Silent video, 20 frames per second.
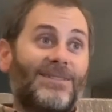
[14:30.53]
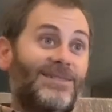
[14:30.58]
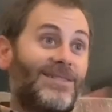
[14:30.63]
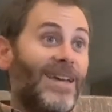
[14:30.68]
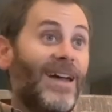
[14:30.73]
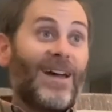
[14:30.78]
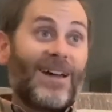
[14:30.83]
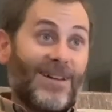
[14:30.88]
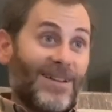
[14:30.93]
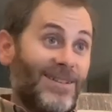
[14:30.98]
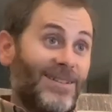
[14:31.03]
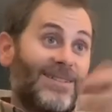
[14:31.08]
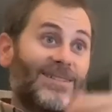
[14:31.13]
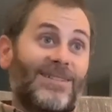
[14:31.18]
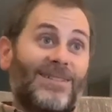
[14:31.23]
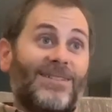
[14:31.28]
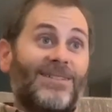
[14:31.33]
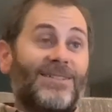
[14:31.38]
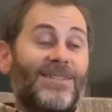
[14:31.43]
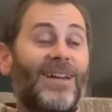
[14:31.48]
Yeah.
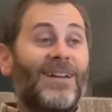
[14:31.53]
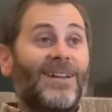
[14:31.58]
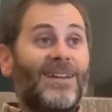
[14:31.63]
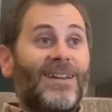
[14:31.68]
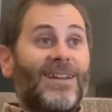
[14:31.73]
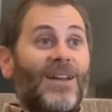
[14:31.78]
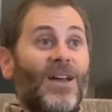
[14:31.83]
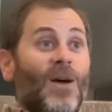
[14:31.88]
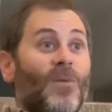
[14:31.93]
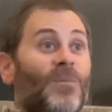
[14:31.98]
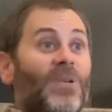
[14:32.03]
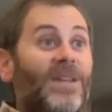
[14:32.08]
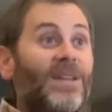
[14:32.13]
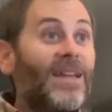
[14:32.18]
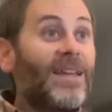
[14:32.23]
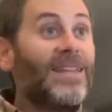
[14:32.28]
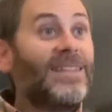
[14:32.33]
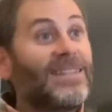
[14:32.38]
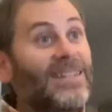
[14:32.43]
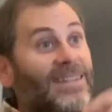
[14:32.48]
But
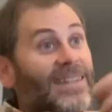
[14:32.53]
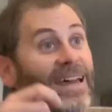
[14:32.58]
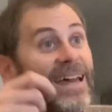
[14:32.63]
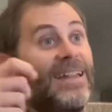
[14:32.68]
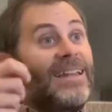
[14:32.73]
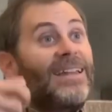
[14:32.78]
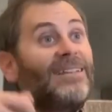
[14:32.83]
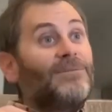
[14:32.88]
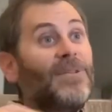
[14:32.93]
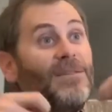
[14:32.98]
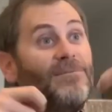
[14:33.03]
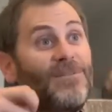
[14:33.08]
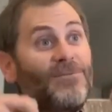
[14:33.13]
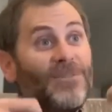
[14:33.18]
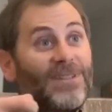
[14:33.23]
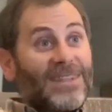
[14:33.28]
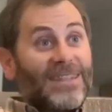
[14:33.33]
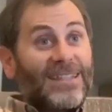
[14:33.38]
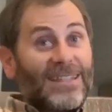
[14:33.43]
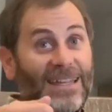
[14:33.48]
isn't that maybe
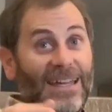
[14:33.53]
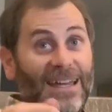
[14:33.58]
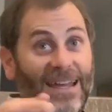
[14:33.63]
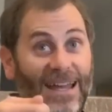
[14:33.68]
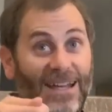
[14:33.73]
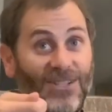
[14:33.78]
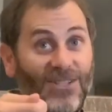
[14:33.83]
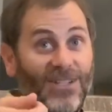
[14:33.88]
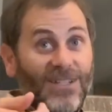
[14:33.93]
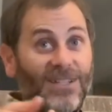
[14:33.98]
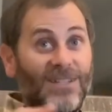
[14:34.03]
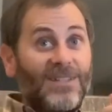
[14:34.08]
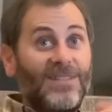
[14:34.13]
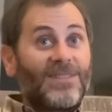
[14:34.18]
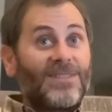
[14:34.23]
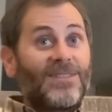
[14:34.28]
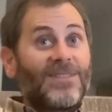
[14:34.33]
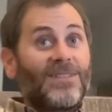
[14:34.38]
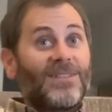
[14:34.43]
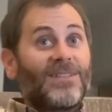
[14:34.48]
what the connection
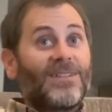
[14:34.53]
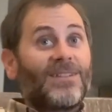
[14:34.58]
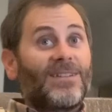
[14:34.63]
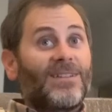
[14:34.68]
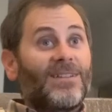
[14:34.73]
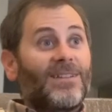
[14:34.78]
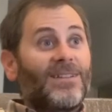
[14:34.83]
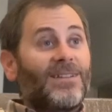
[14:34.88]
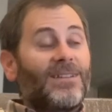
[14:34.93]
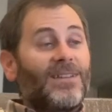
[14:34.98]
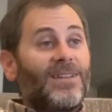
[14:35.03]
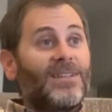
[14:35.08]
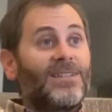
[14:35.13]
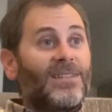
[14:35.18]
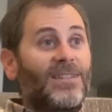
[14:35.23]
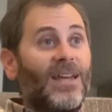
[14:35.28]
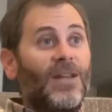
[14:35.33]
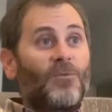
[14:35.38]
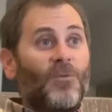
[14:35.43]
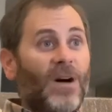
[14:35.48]
is? Yeah.
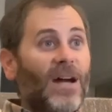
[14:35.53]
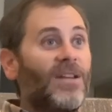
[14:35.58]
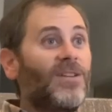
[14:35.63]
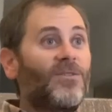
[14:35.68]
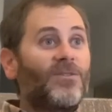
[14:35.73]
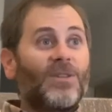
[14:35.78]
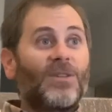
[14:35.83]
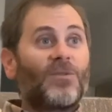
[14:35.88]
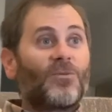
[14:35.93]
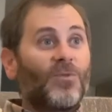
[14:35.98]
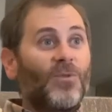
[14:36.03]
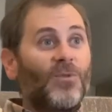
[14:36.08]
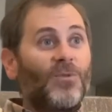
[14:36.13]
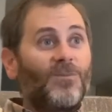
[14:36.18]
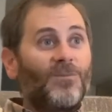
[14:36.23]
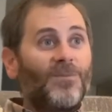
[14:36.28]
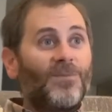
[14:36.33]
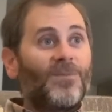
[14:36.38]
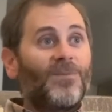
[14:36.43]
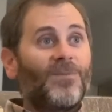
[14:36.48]
Isn't that why you're in the
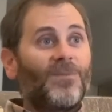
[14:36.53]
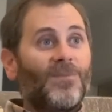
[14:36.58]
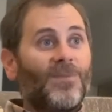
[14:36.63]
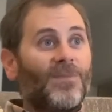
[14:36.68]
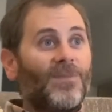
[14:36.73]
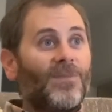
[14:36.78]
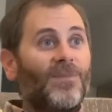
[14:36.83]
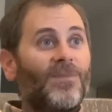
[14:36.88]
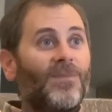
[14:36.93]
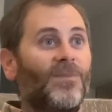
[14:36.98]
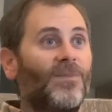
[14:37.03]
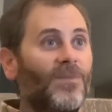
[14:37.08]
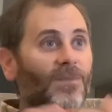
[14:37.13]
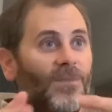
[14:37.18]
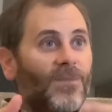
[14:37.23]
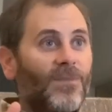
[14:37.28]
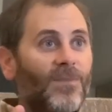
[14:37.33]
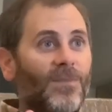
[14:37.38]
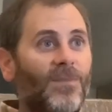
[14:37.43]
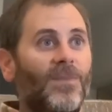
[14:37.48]
room?
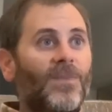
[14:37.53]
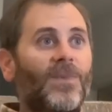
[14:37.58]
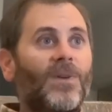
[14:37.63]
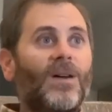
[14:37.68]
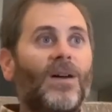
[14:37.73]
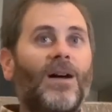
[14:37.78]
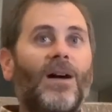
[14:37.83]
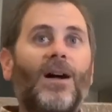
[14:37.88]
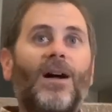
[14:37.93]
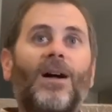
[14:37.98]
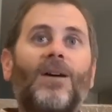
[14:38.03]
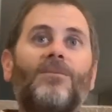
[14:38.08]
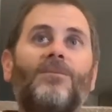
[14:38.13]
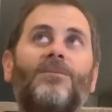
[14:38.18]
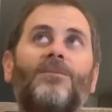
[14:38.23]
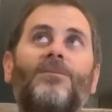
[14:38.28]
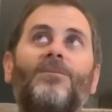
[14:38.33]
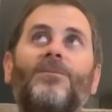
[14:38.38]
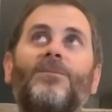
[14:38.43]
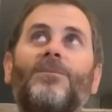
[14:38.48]
Yeah.
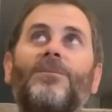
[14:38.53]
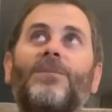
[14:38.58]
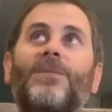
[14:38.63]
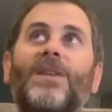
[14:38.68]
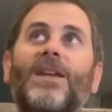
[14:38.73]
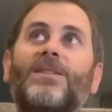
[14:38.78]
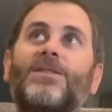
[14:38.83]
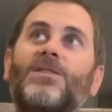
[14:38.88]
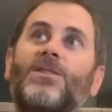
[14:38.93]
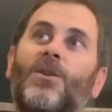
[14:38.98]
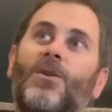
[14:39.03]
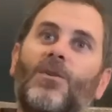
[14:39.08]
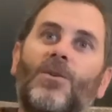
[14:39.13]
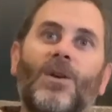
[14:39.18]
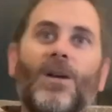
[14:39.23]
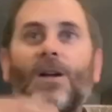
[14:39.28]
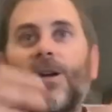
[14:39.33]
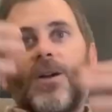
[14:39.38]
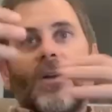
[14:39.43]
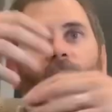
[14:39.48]
And
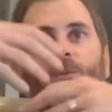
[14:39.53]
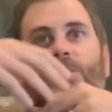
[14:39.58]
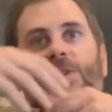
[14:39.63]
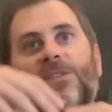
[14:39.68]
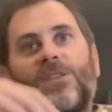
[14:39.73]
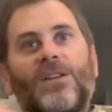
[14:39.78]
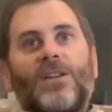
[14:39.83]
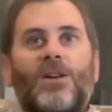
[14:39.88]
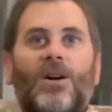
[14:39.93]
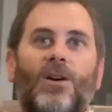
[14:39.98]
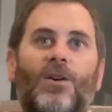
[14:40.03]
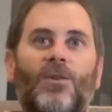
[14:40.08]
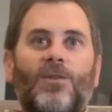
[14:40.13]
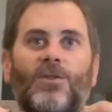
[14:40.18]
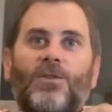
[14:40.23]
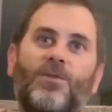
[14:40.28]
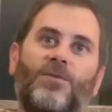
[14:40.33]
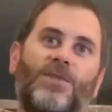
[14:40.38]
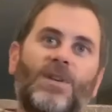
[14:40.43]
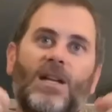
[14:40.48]
so we think, oh,
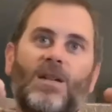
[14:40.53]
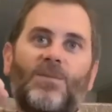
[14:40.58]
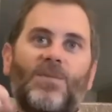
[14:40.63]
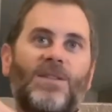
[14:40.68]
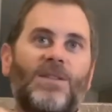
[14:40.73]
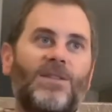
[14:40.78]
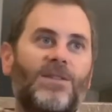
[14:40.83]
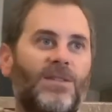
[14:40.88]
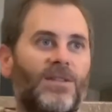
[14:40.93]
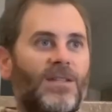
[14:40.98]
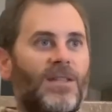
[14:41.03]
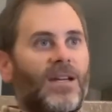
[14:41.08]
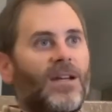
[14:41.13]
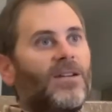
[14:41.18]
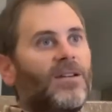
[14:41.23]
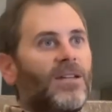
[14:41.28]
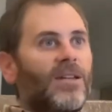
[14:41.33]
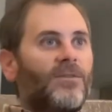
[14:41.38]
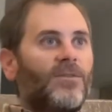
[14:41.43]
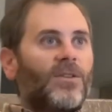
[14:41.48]
you've got to be the
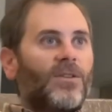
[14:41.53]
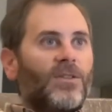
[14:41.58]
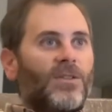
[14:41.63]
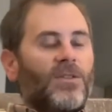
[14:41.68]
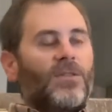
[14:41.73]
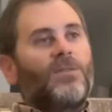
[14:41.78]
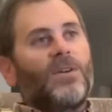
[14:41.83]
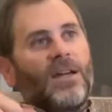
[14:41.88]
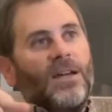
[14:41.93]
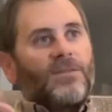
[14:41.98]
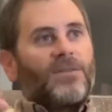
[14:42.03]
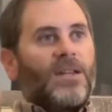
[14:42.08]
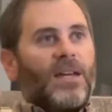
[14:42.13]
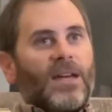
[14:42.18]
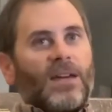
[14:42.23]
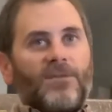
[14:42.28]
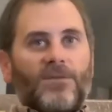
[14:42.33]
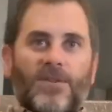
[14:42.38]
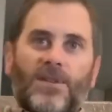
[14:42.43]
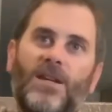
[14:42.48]
caregiver. You have to
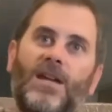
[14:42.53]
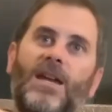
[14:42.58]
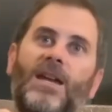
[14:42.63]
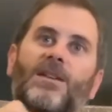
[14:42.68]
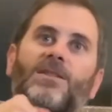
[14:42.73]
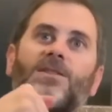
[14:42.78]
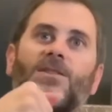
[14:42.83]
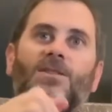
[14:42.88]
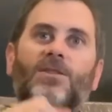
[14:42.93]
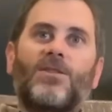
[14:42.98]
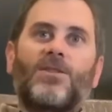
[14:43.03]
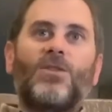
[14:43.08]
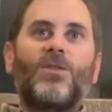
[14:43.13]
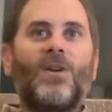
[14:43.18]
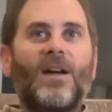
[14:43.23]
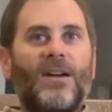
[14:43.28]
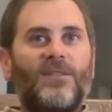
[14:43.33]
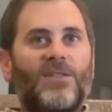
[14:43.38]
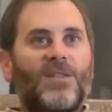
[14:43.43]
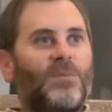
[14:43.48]
have the answer.
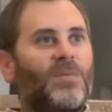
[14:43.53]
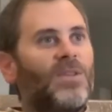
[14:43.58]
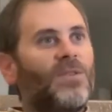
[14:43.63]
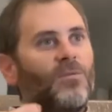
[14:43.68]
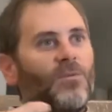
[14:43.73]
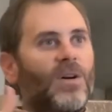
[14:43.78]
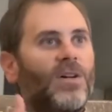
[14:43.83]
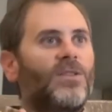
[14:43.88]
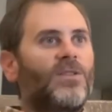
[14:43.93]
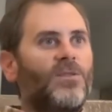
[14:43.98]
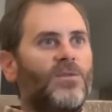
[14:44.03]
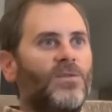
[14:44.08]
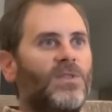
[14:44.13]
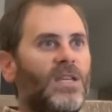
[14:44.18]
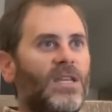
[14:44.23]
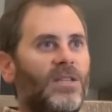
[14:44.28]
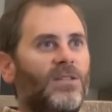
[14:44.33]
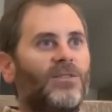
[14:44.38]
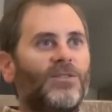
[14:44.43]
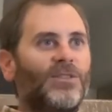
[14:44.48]
You have to be the one who's
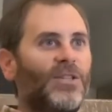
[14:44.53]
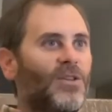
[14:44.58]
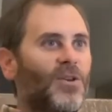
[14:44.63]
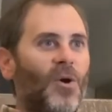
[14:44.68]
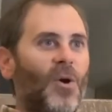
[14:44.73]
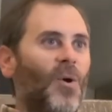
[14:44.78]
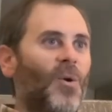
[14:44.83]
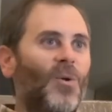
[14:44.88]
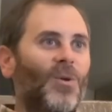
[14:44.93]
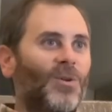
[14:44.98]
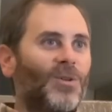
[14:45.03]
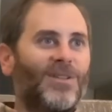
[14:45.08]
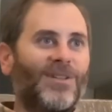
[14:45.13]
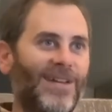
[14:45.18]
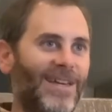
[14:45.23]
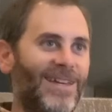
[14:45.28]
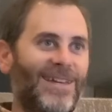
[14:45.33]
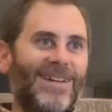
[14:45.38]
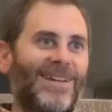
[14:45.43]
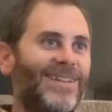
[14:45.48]
healed and
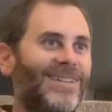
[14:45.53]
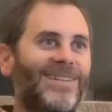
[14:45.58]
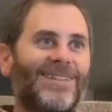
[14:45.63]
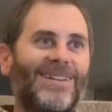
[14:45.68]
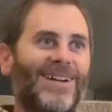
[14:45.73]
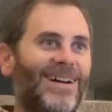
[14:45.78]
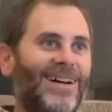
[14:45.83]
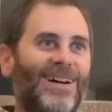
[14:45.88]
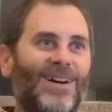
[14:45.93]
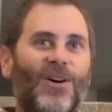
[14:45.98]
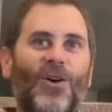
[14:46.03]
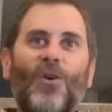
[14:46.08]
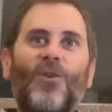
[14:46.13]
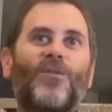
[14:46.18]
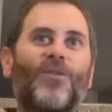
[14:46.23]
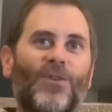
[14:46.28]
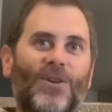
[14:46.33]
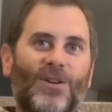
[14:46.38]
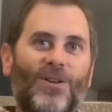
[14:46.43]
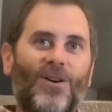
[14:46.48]
whole and
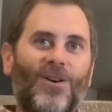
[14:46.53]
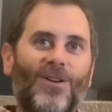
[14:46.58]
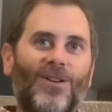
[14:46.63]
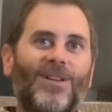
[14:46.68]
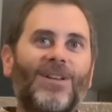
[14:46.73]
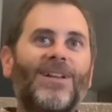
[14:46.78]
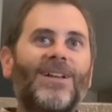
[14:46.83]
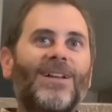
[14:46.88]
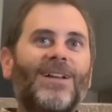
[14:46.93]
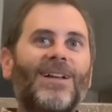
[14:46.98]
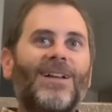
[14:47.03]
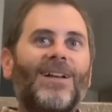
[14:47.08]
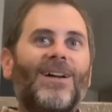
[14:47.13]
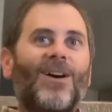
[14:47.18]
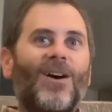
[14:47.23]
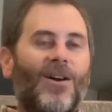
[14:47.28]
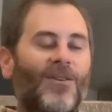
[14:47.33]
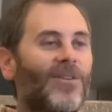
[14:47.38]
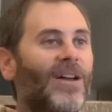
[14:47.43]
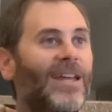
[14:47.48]
over it all
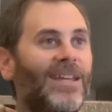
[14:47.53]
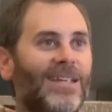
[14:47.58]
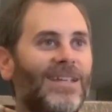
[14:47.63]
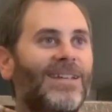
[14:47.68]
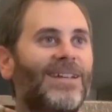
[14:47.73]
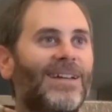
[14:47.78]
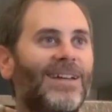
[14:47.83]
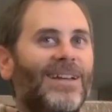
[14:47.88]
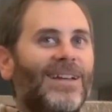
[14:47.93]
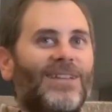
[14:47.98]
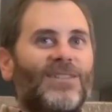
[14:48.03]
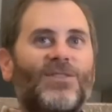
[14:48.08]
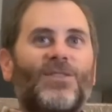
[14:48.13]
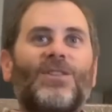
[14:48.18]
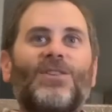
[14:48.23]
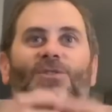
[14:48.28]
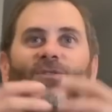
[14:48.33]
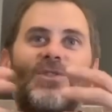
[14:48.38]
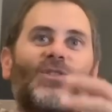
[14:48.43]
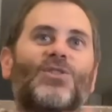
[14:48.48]
already, so
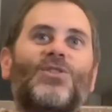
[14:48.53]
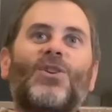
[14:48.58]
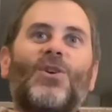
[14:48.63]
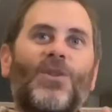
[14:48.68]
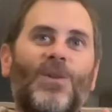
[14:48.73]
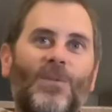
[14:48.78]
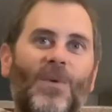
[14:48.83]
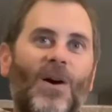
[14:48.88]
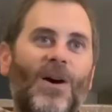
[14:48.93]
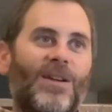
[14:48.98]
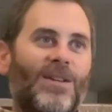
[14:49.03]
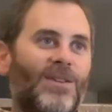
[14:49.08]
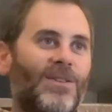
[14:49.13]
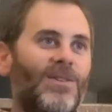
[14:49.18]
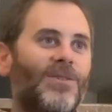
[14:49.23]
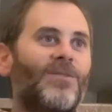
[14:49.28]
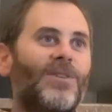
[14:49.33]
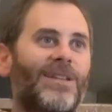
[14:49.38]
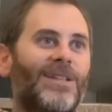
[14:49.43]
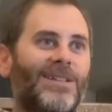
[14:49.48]
that you can show them how to
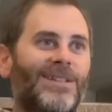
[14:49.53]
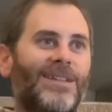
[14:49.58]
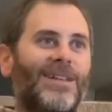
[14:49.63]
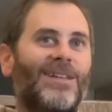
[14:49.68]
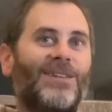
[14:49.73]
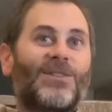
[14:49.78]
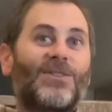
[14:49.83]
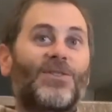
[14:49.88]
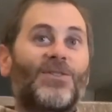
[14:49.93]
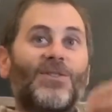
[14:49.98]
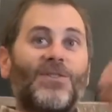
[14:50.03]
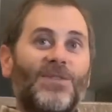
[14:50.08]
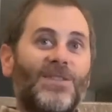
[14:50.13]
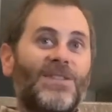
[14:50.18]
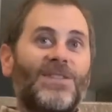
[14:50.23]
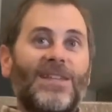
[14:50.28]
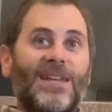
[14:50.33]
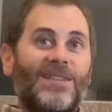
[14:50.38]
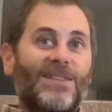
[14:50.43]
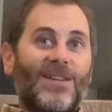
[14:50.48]
do it. And the truth
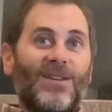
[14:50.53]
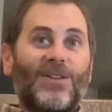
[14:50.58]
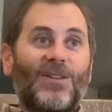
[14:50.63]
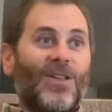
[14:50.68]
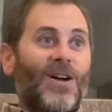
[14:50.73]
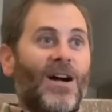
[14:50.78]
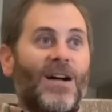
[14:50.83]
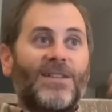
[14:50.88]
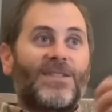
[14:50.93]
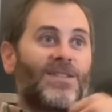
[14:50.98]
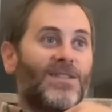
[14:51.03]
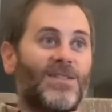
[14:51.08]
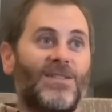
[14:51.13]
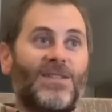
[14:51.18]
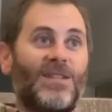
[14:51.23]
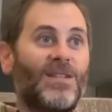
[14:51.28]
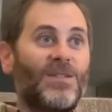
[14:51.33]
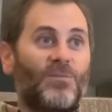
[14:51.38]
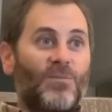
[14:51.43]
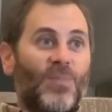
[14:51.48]
is that their loss
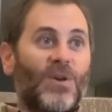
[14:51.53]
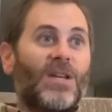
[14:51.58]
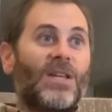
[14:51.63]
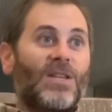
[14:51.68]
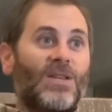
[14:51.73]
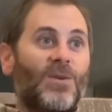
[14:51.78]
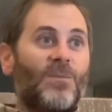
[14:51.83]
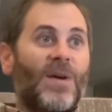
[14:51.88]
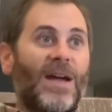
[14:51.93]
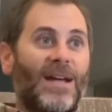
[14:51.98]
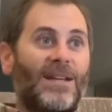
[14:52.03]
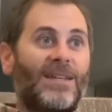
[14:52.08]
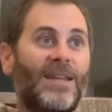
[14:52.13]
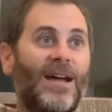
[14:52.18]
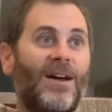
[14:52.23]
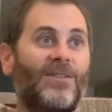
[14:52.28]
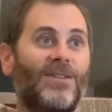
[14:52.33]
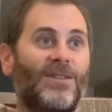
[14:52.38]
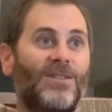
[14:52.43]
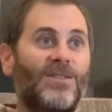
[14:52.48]
is bringing you back
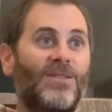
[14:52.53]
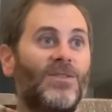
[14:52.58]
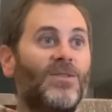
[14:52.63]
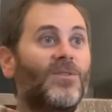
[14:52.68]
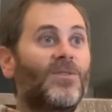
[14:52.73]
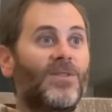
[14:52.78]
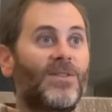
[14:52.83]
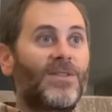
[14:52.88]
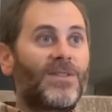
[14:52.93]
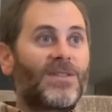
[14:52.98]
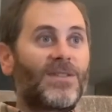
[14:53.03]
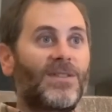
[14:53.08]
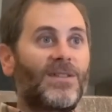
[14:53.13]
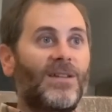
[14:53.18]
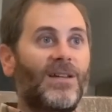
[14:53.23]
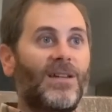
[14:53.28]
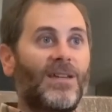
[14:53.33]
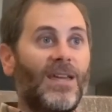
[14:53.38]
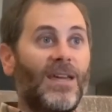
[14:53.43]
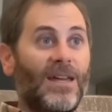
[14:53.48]
down into yours
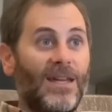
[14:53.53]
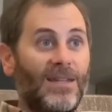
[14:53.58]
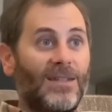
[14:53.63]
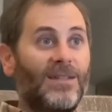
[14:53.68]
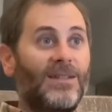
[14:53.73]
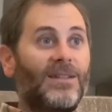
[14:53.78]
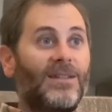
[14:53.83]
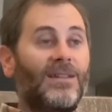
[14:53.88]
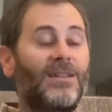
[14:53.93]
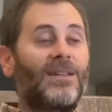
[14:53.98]
again.